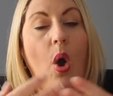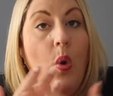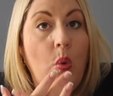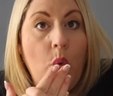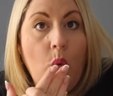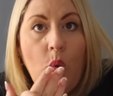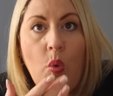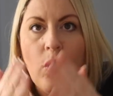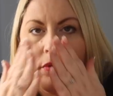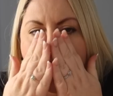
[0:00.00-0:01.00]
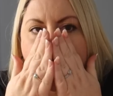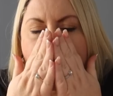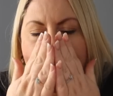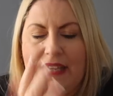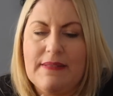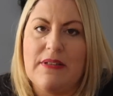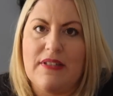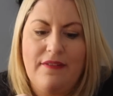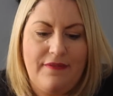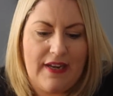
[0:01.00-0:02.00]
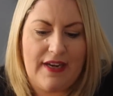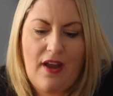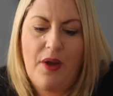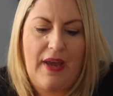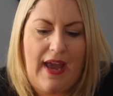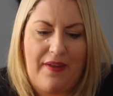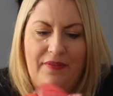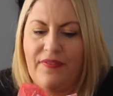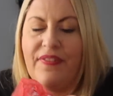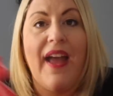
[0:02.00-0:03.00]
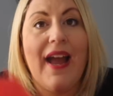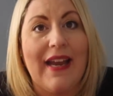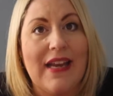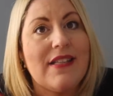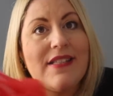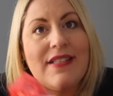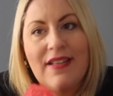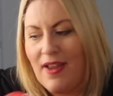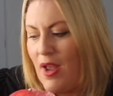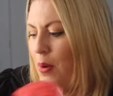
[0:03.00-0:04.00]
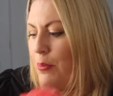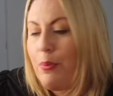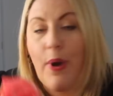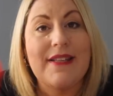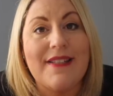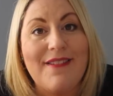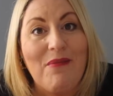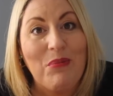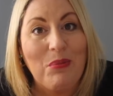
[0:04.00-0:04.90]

Ooh, that smells lovely. Okay, that is present number